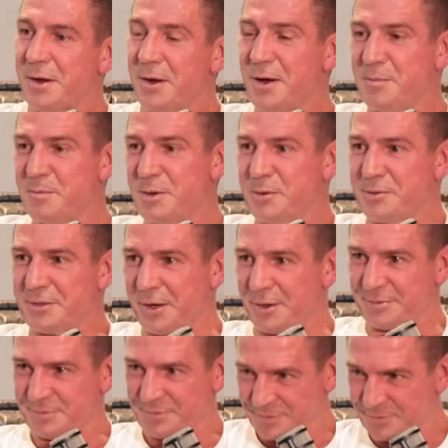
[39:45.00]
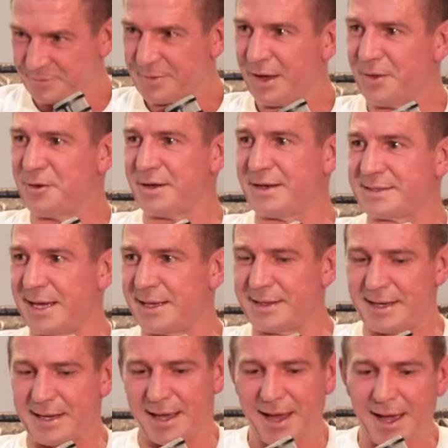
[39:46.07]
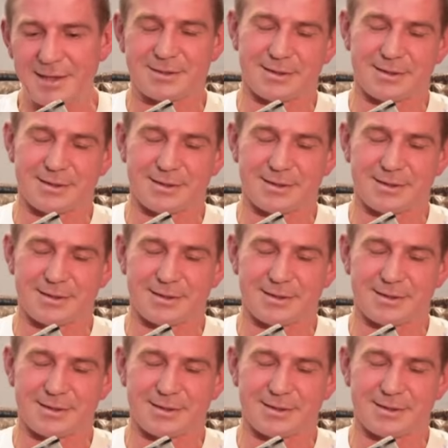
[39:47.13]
Oh, Milne. I thought you were going to say Lenny Hayes.